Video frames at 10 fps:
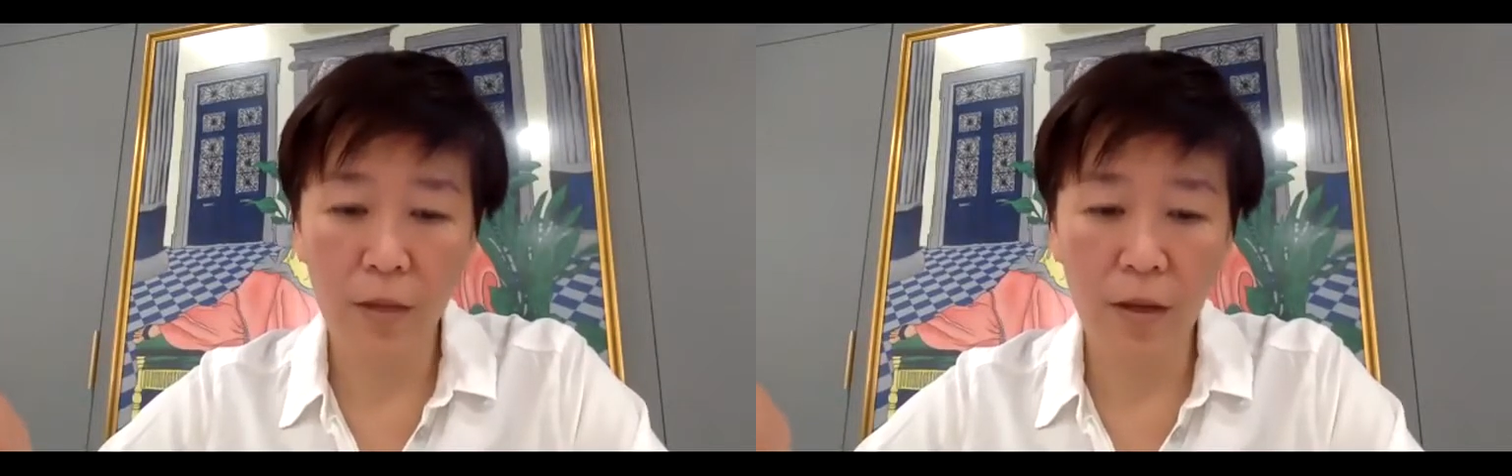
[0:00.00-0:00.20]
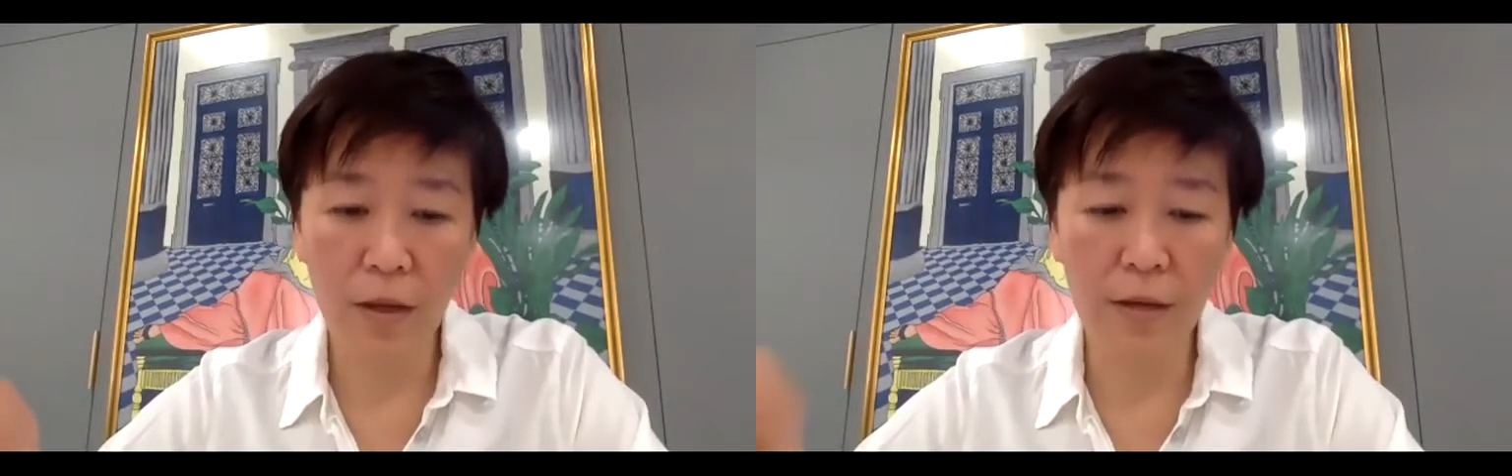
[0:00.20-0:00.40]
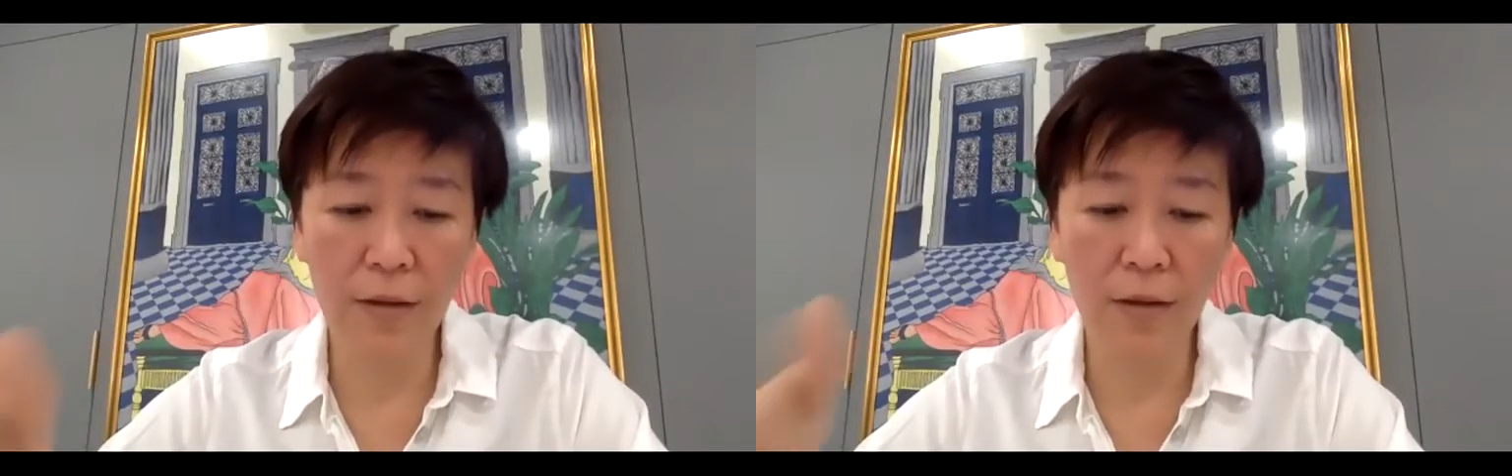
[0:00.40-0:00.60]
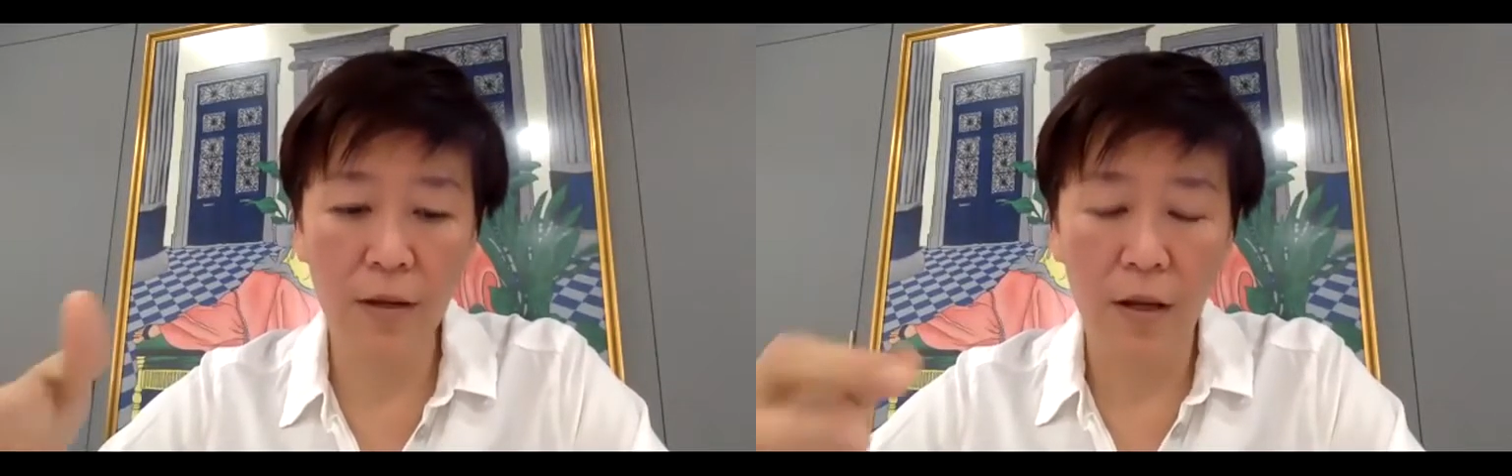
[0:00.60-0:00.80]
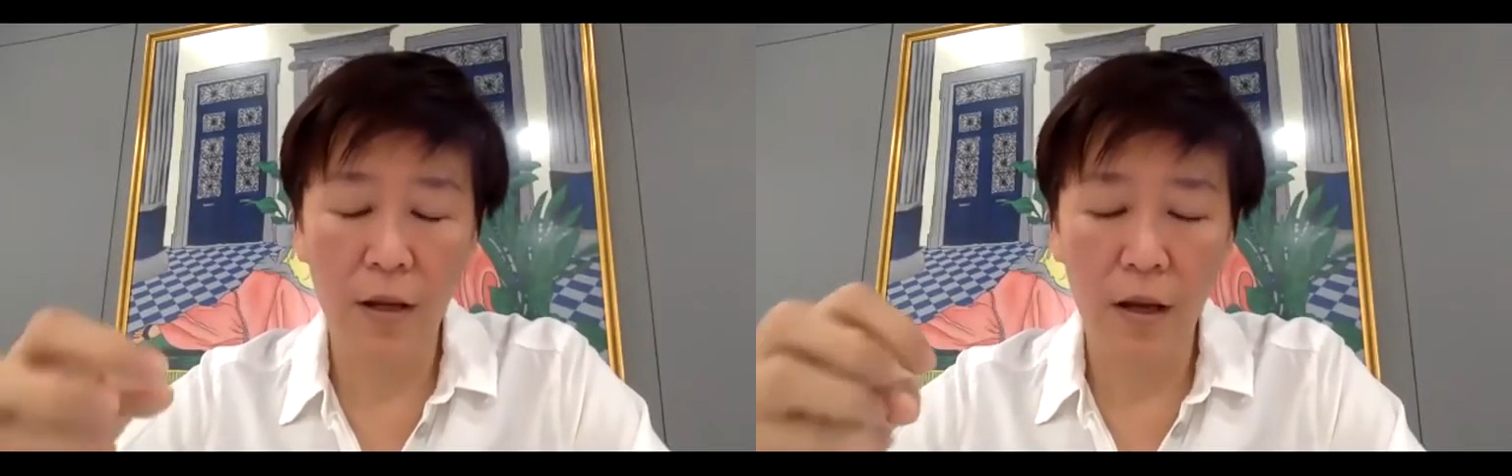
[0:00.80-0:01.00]
And
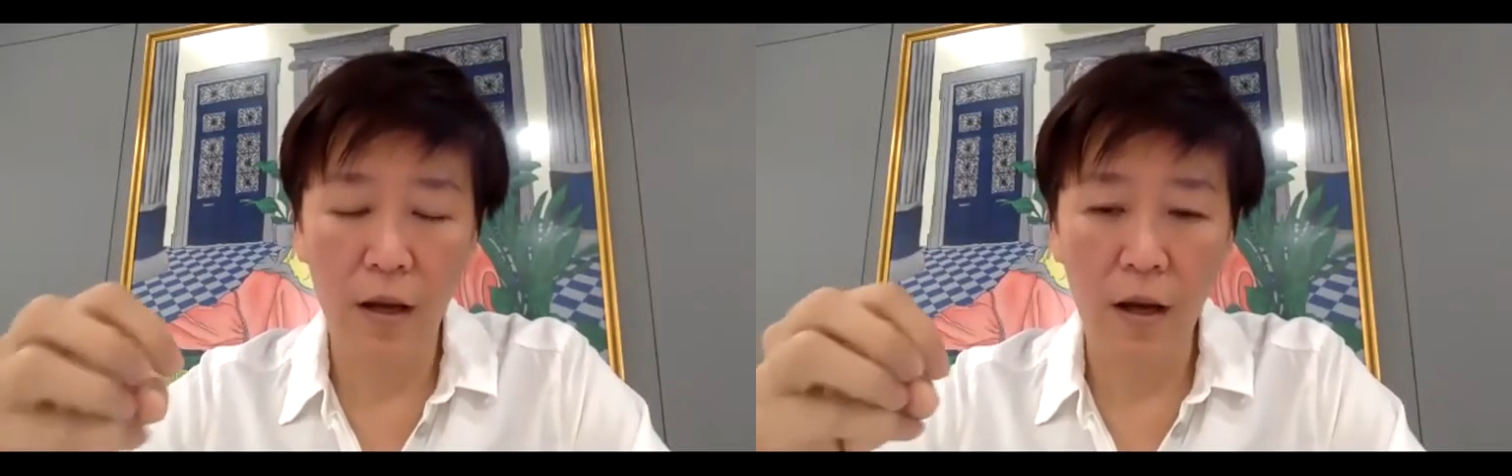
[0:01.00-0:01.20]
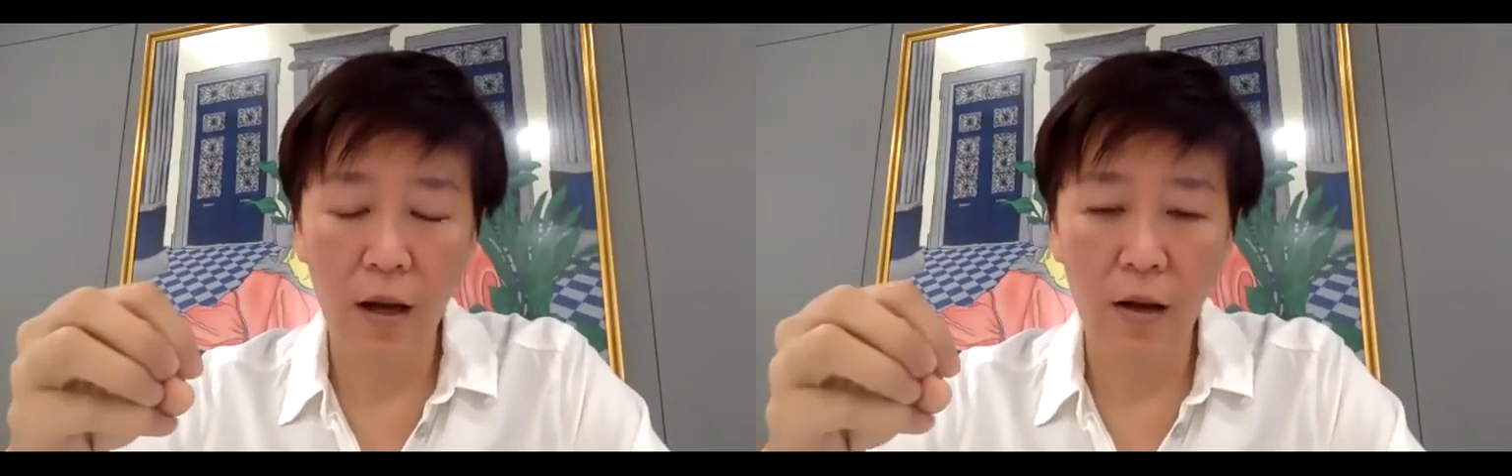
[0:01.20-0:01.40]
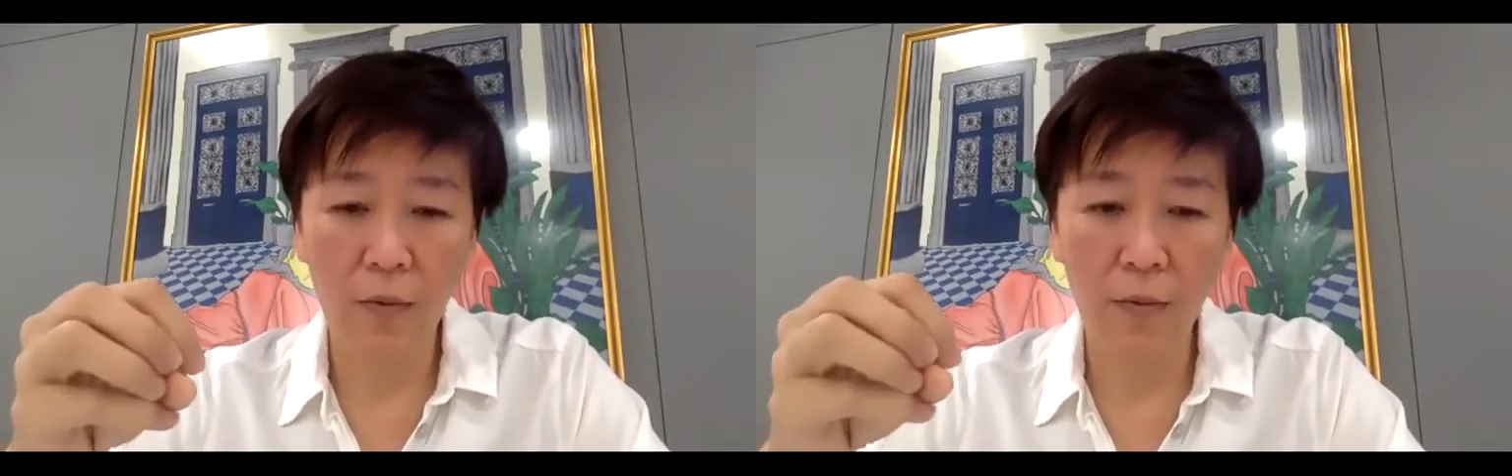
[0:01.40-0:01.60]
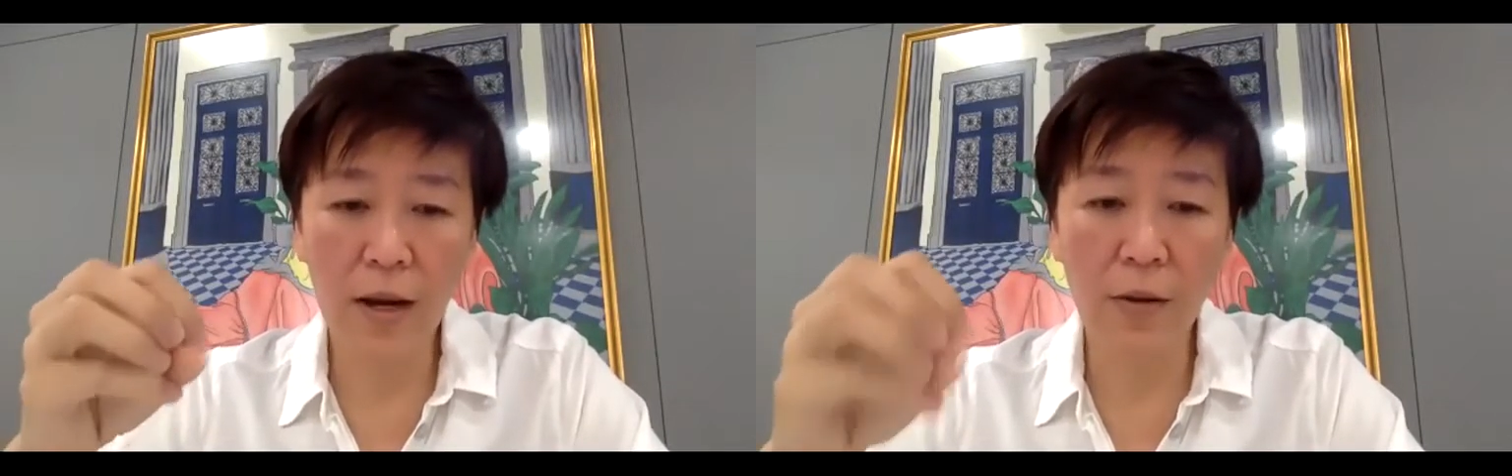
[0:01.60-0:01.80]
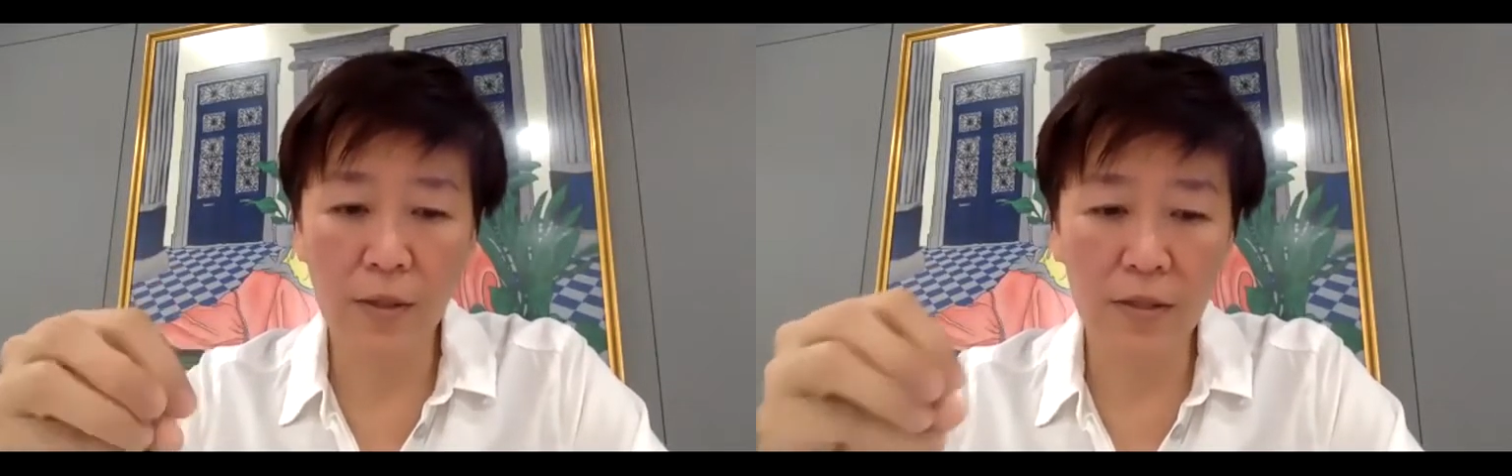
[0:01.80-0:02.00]

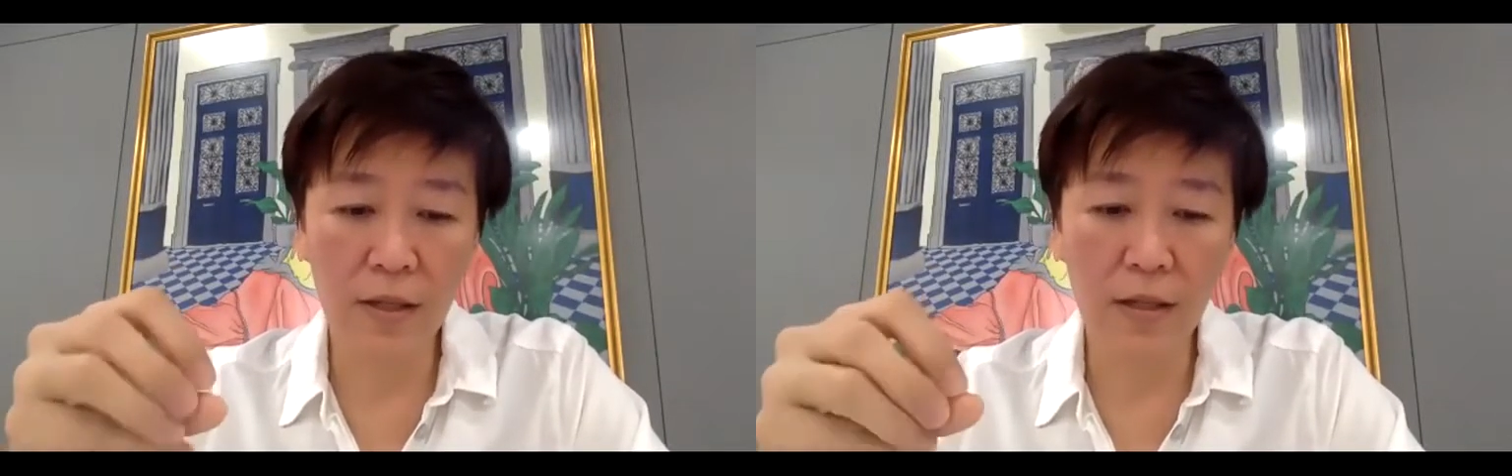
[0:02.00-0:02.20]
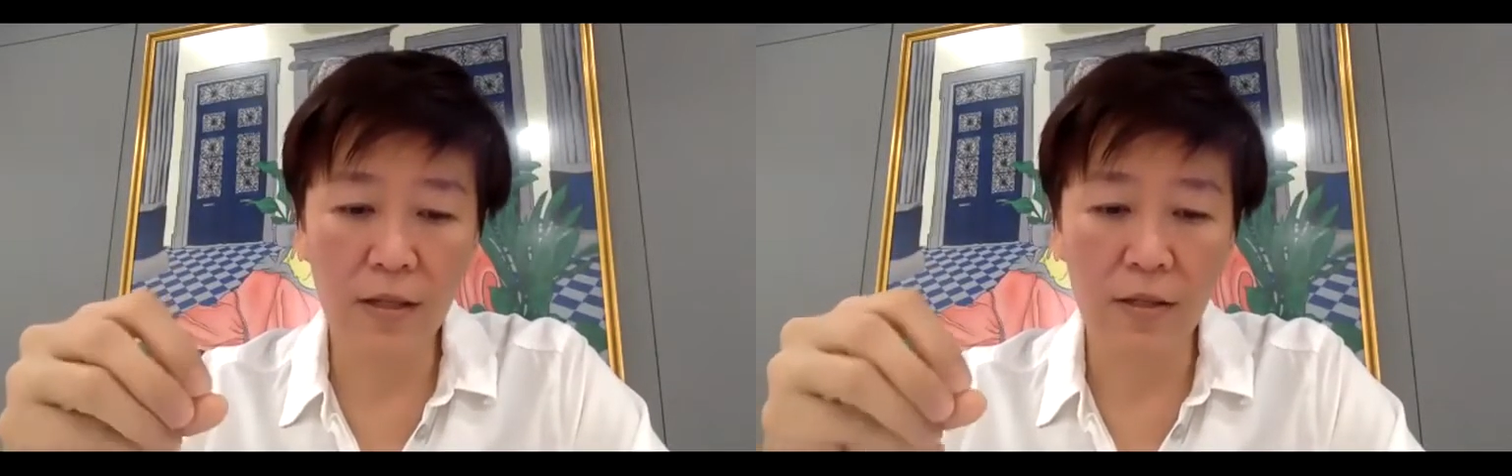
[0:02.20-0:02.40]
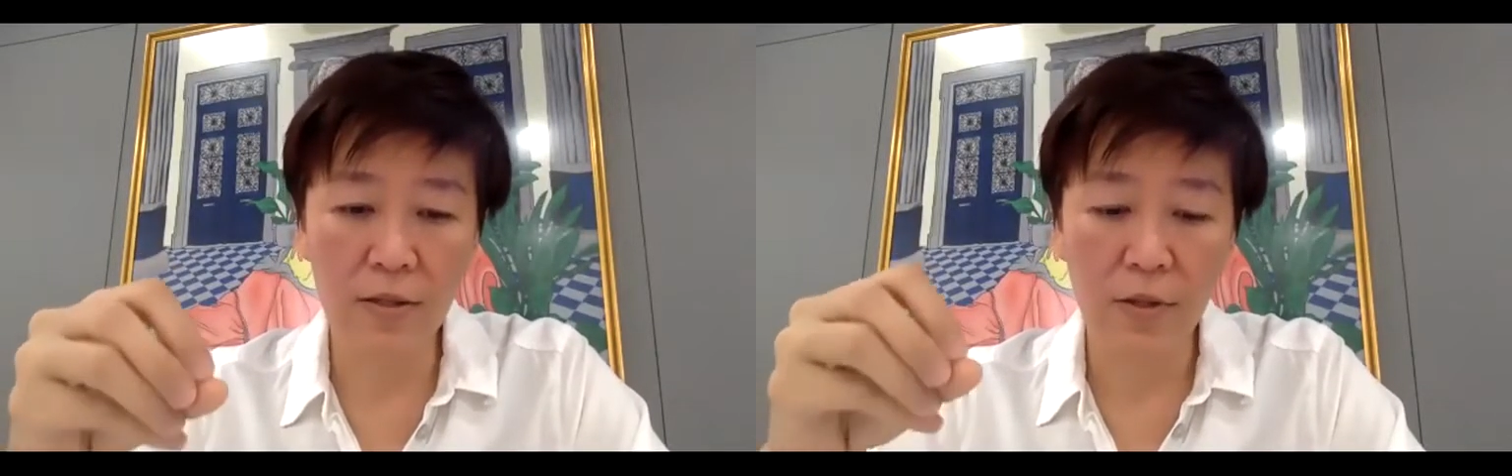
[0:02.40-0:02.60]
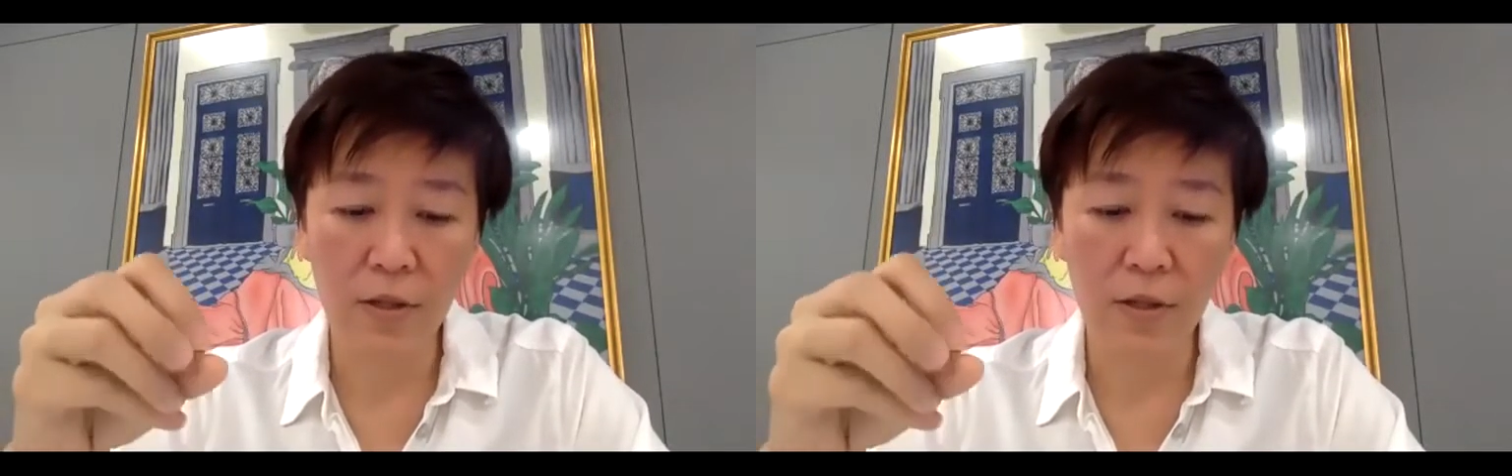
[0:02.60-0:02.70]
what I would say is